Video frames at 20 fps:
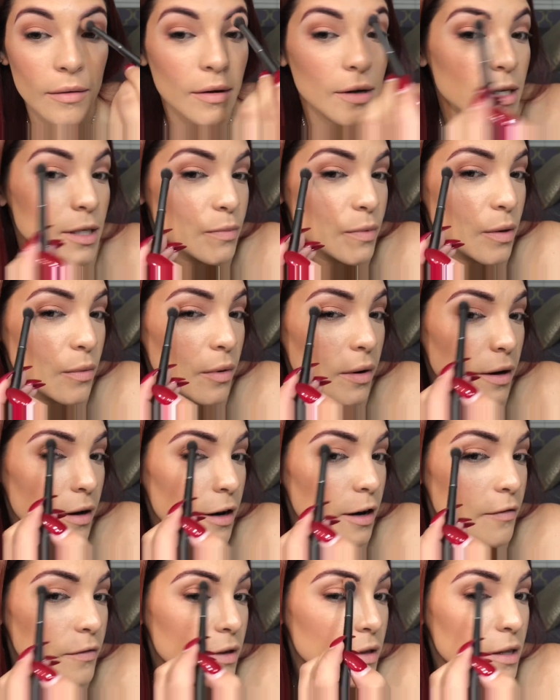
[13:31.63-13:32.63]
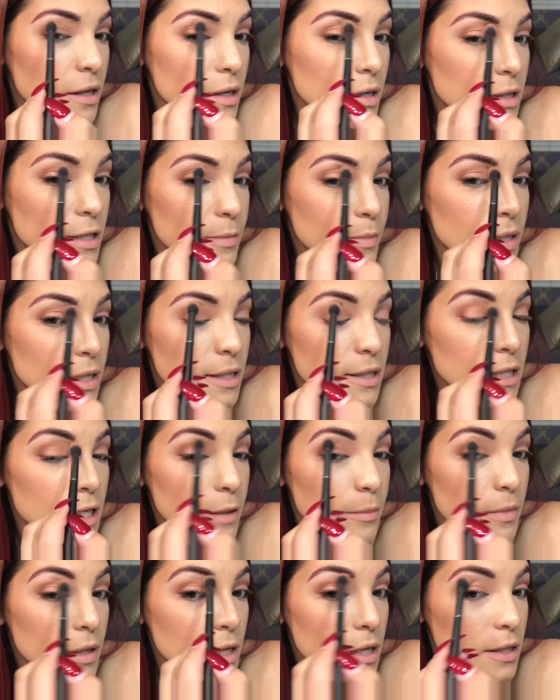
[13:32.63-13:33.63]
because we want everything to be
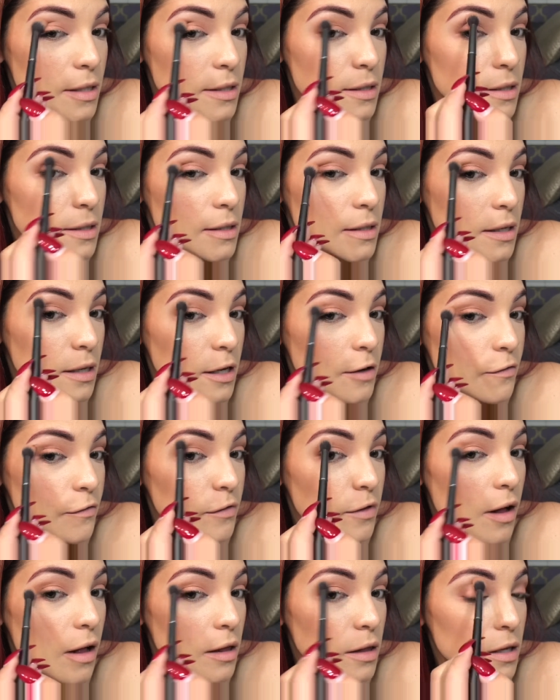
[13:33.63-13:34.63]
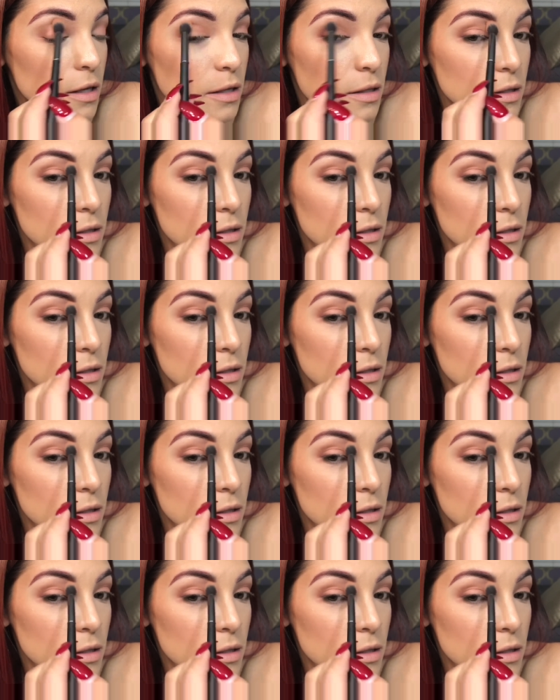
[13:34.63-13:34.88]
seamless and flawless.